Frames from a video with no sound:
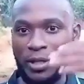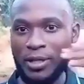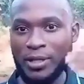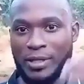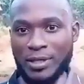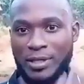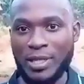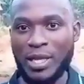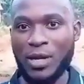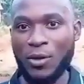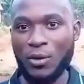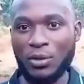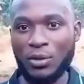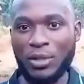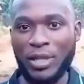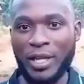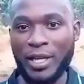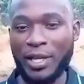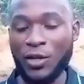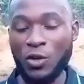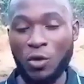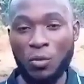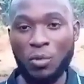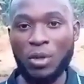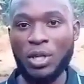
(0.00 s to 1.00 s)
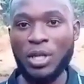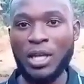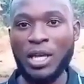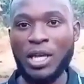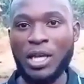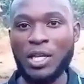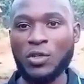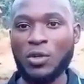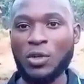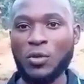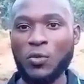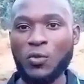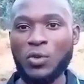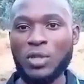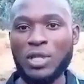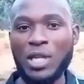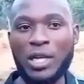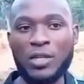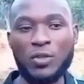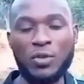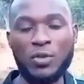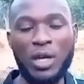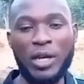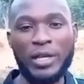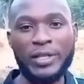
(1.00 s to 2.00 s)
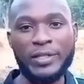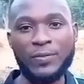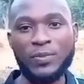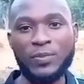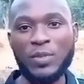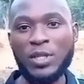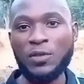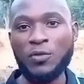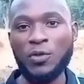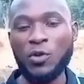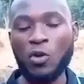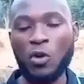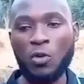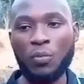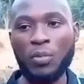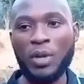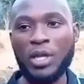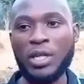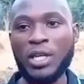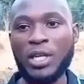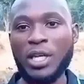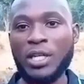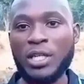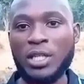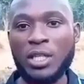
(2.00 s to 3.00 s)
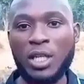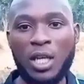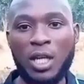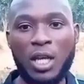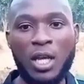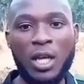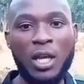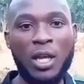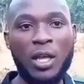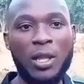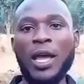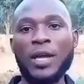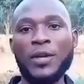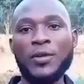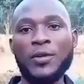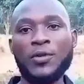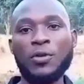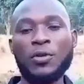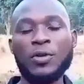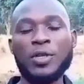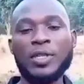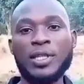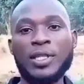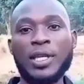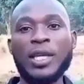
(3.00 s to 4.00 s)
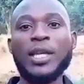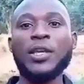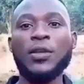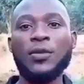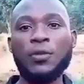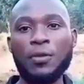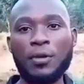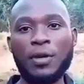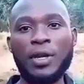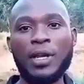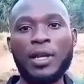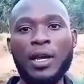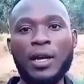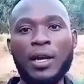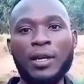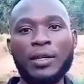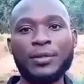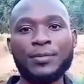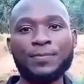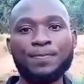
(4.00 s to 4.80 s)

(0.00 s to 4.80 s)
is now like new medication which actually has been recommended, hydroxyurea.